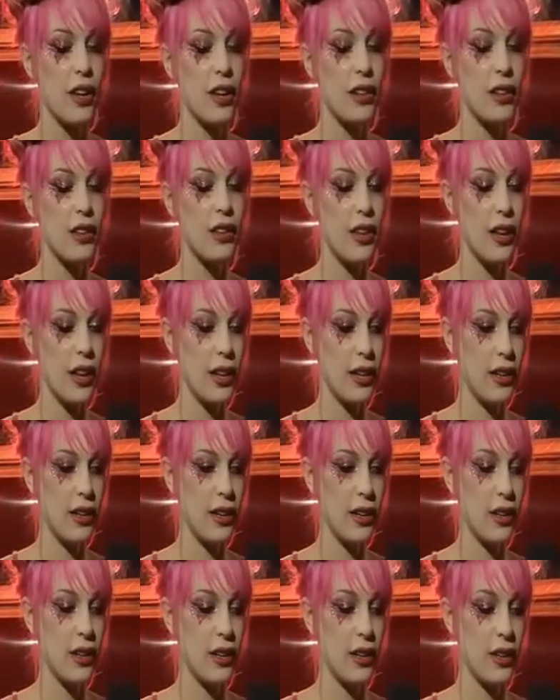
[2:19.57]
then
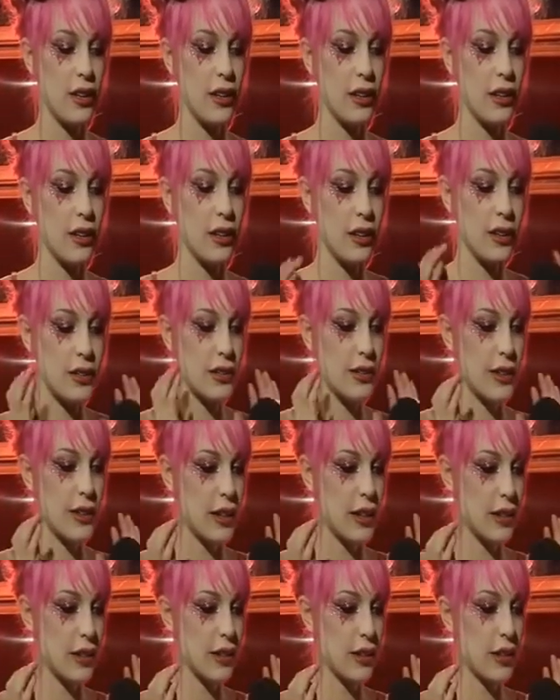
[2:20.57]
it's
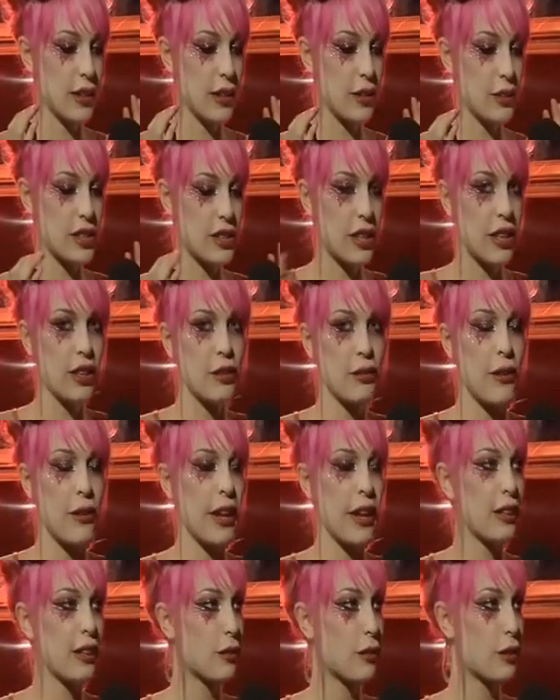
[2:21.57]
like it was
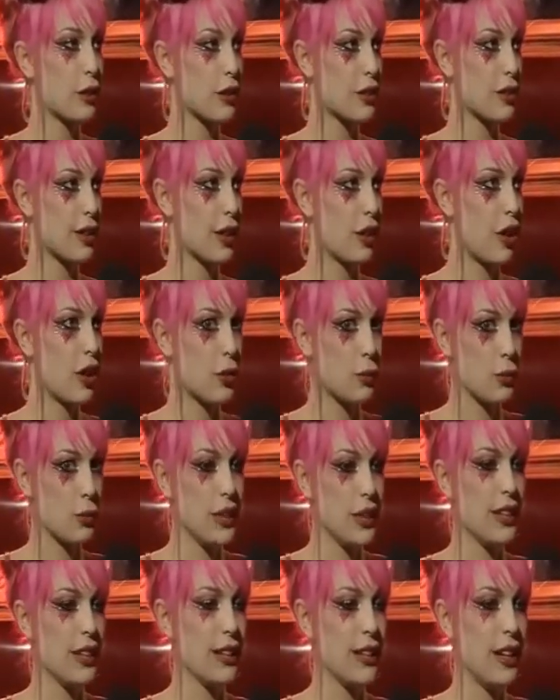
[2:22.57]
terrifying at first. Like, are
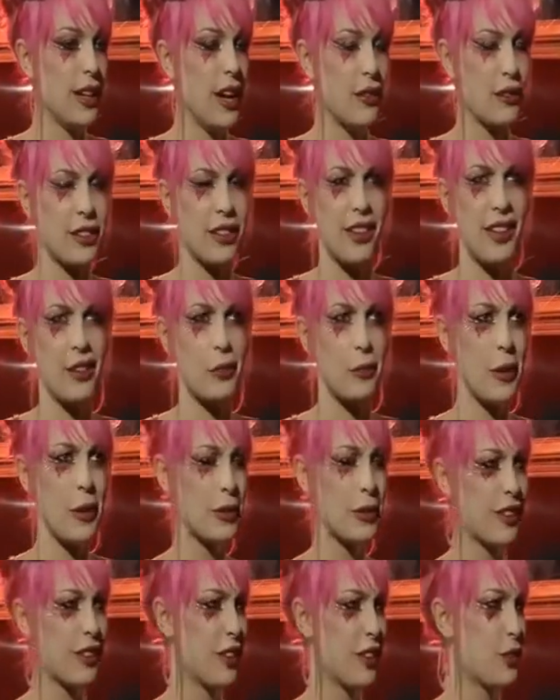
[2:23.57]
we enough? And then I
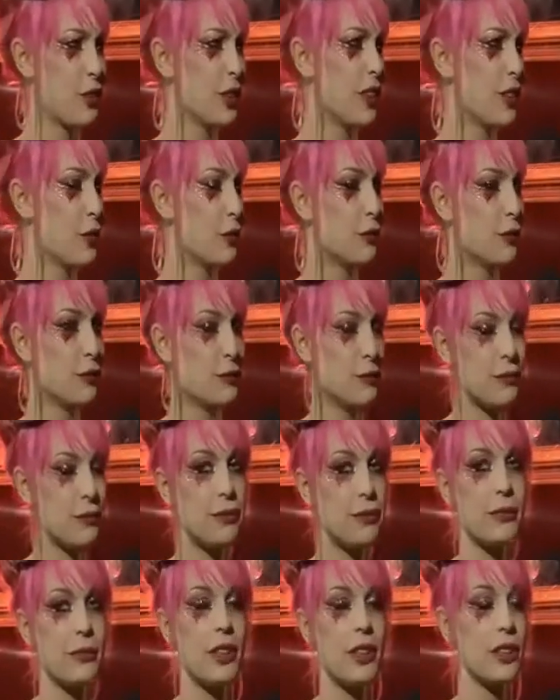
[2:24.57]
remembered, like,
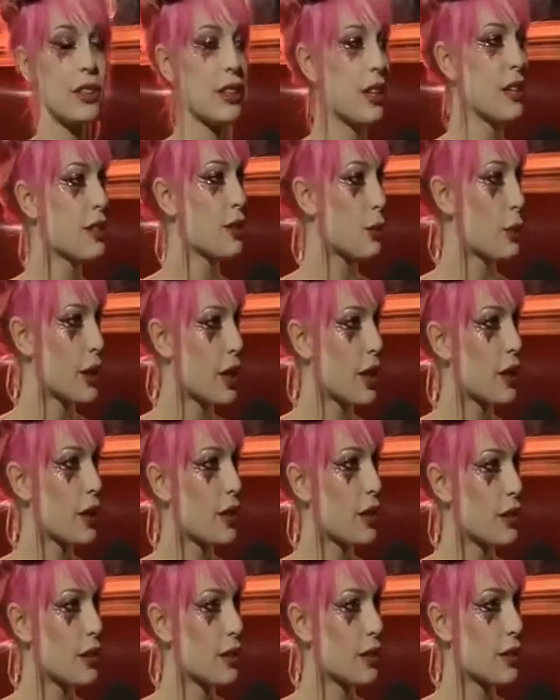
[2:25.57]
can I swear
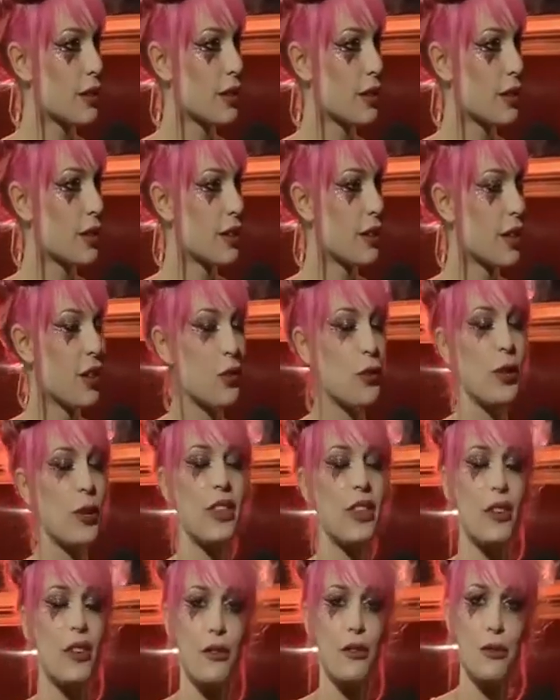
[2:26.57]
on?
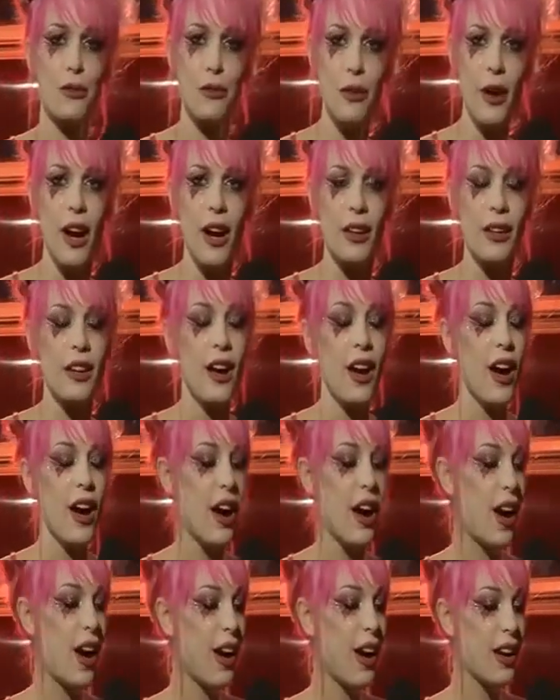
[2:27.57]
What the fuck?
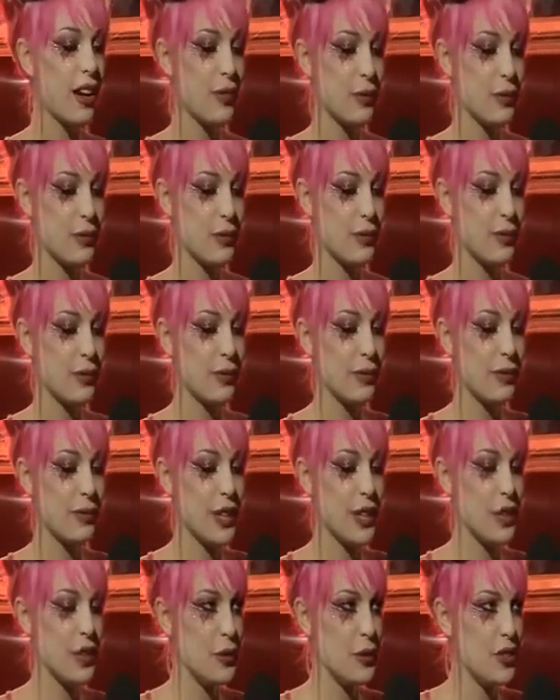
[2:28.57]
I'm
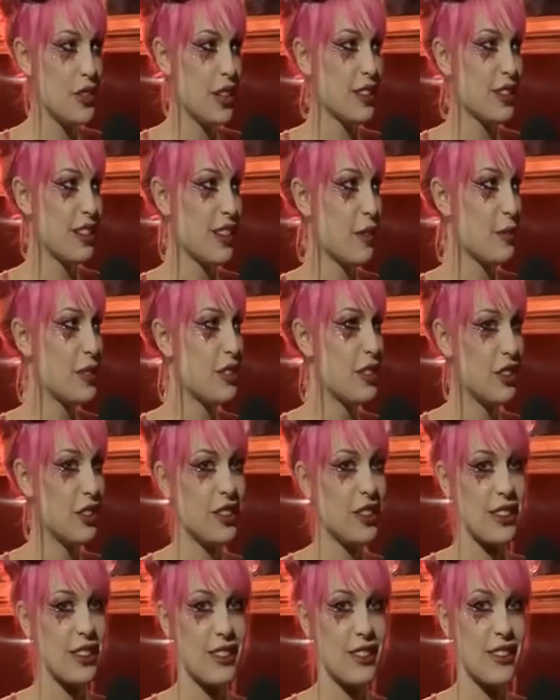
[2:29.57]
a musician. I've been
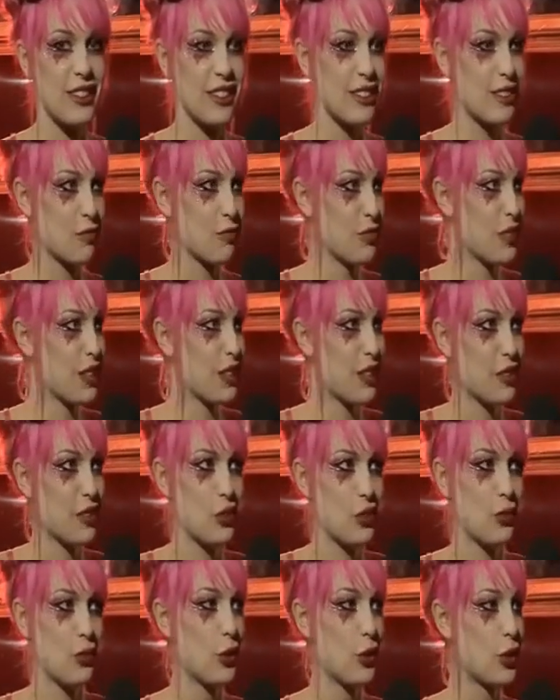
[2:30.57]
doing this like since I
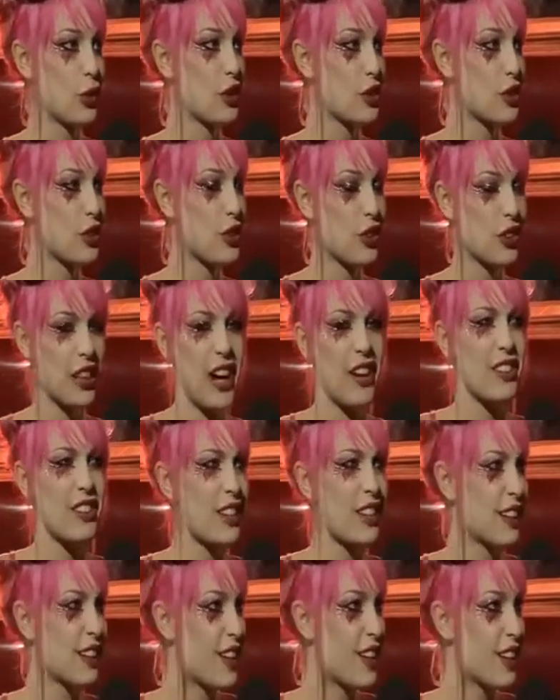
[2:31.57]
was 4 years old. How is
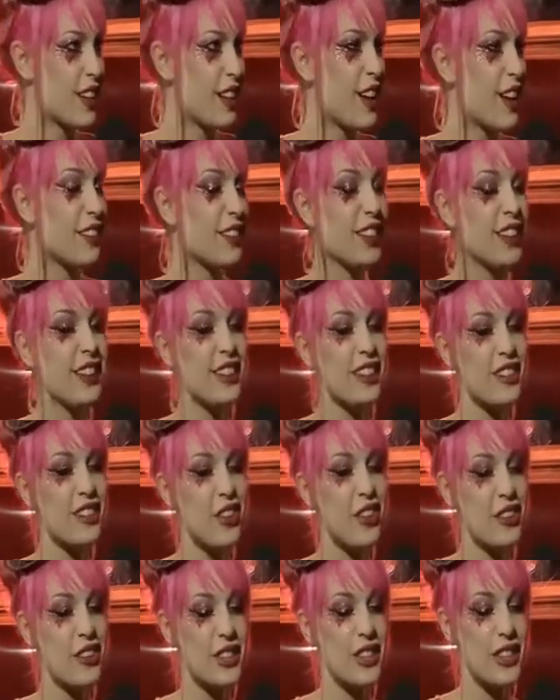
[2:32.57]
that not enough?
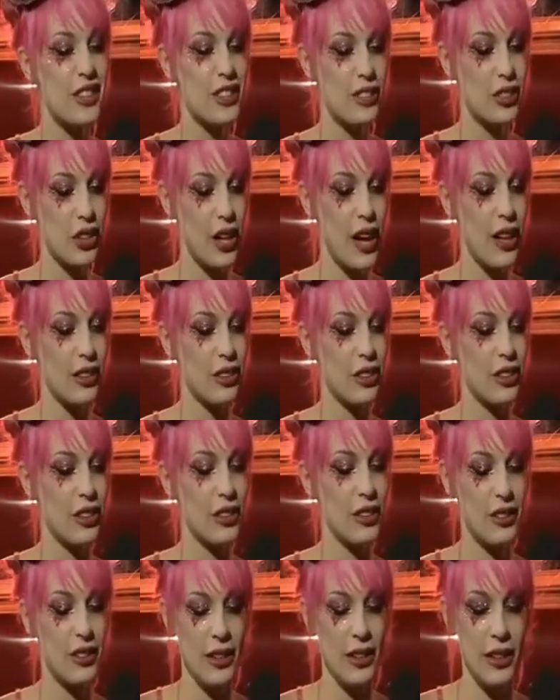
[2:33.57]
So it was a challenge to
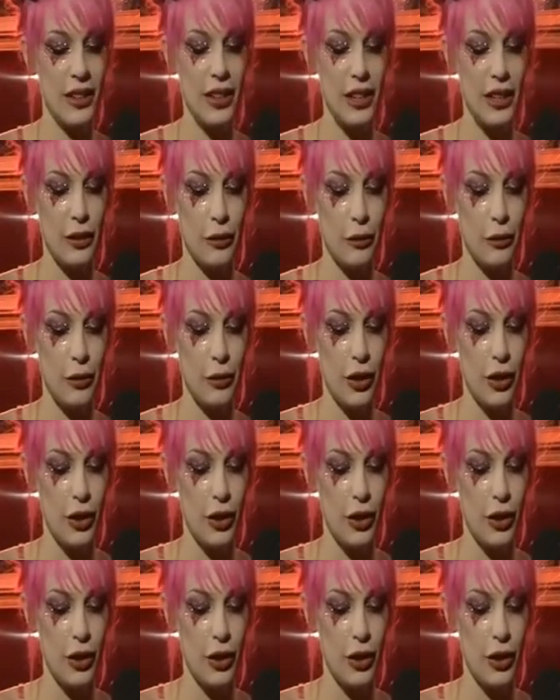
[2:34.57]
see if